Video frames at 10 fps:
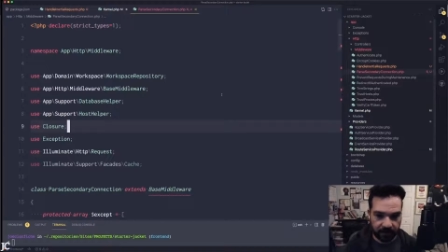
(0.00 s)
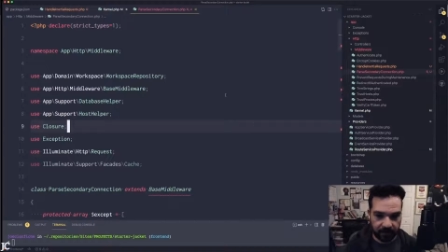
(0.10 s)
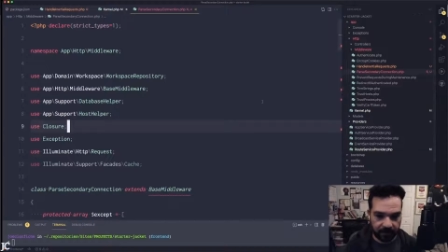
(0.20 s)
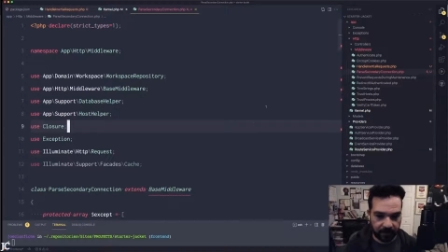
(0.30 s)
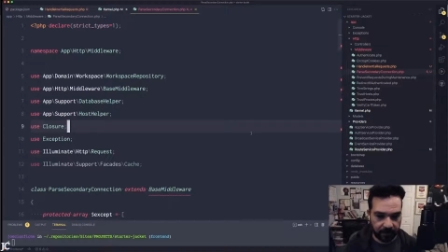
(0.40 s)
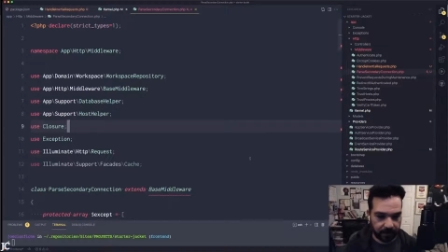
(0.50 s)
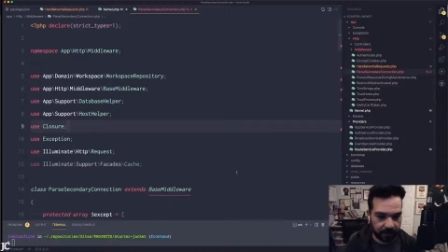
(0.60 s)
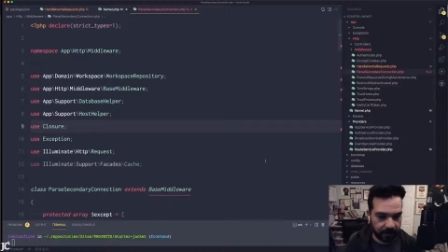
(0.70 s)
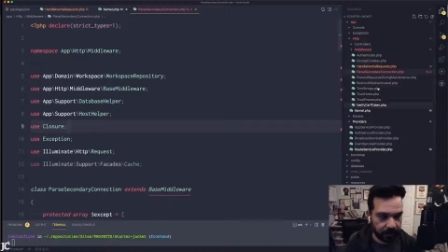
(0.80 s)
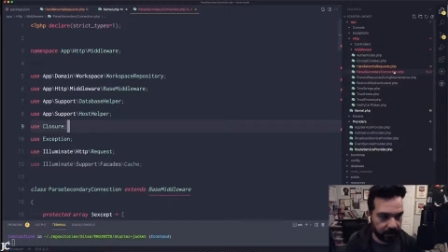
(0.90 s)
secondary
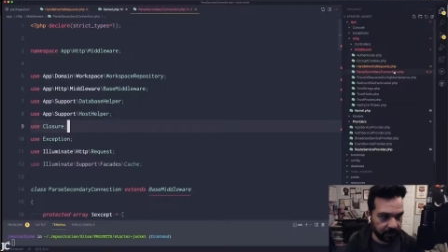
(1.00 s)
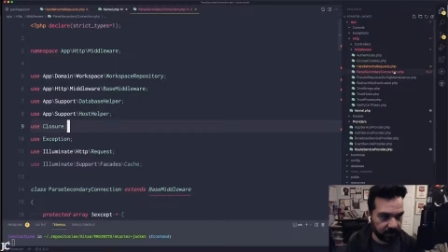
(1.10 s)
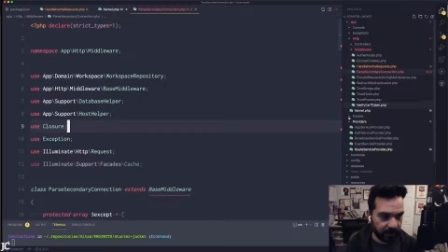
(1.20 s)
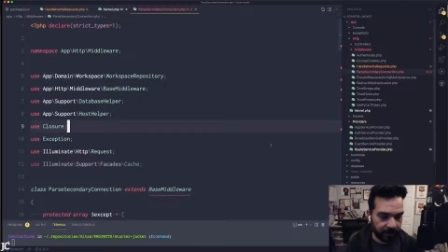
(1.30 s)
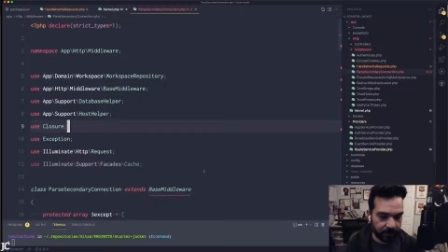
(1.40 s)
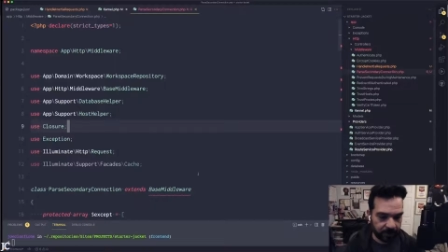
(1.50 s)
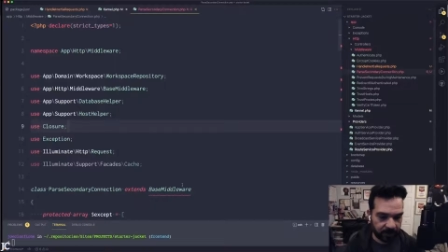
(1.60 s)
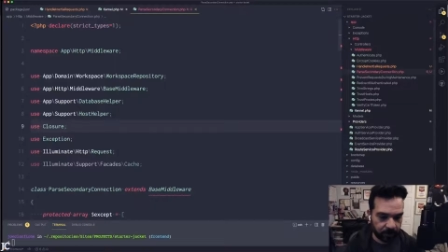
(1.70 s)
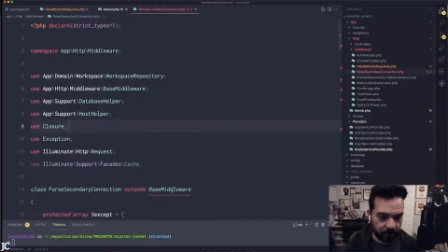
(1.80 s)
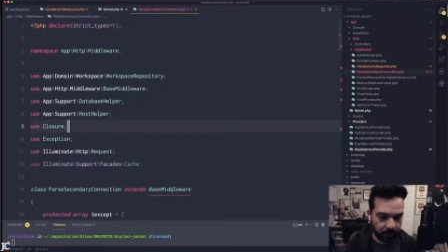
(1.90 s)
connection. This is probably going to
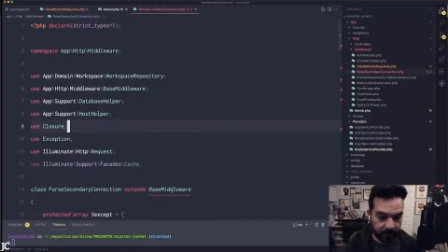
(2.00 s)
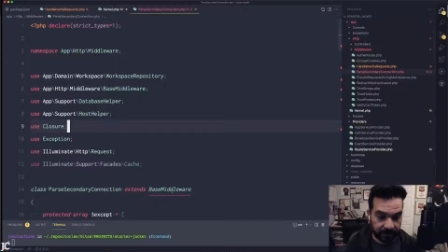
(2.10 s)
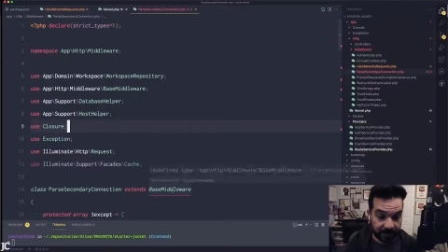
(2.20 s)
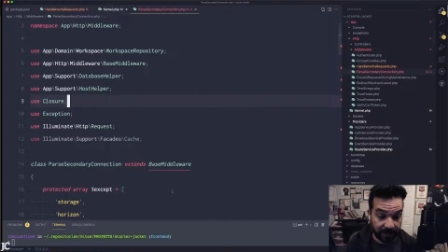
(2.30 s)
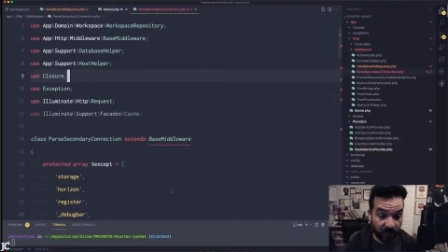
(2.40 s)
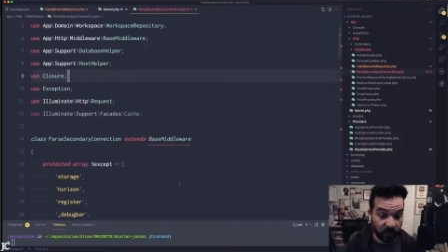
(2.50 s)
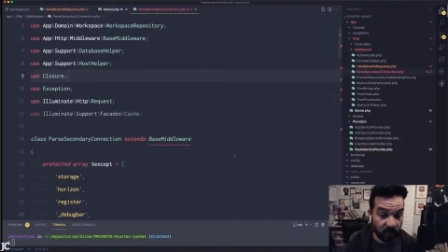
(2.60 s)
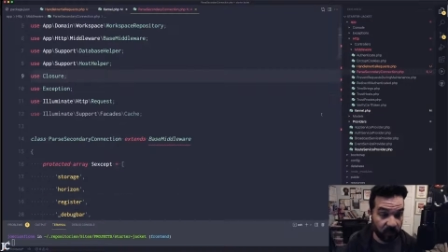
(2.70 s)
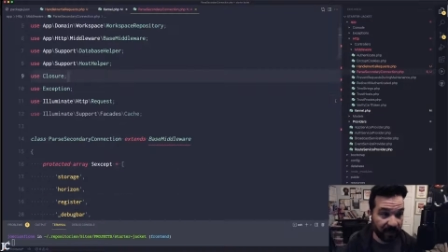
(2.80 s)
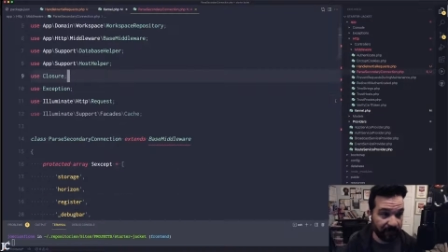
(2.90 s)
explode because it's like, you
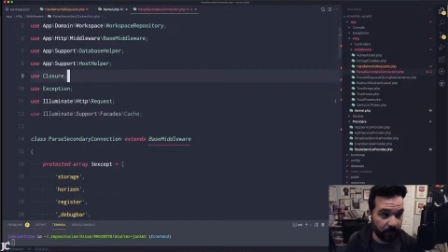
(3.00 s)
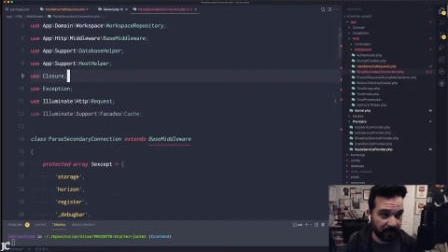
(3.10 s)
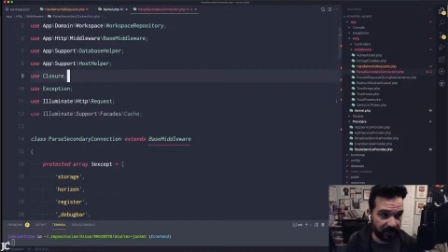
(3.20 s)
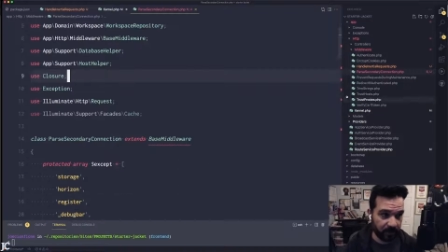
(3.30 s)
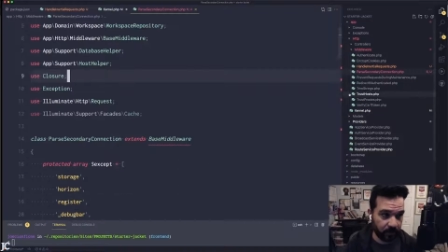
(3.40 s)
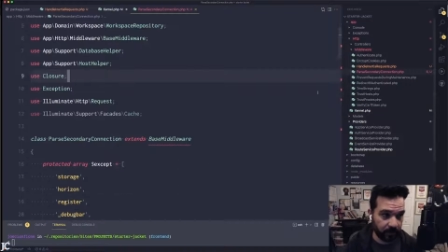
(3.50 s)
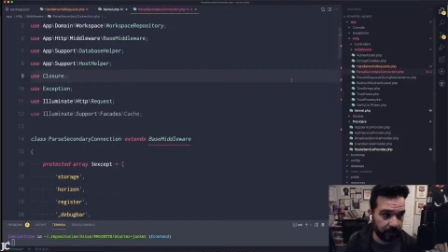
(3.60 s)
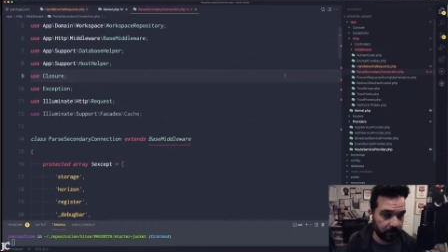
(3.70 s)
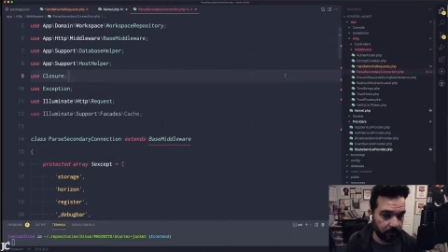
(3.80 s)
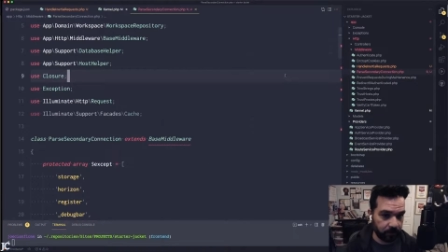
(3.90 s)
don't have your base middleware.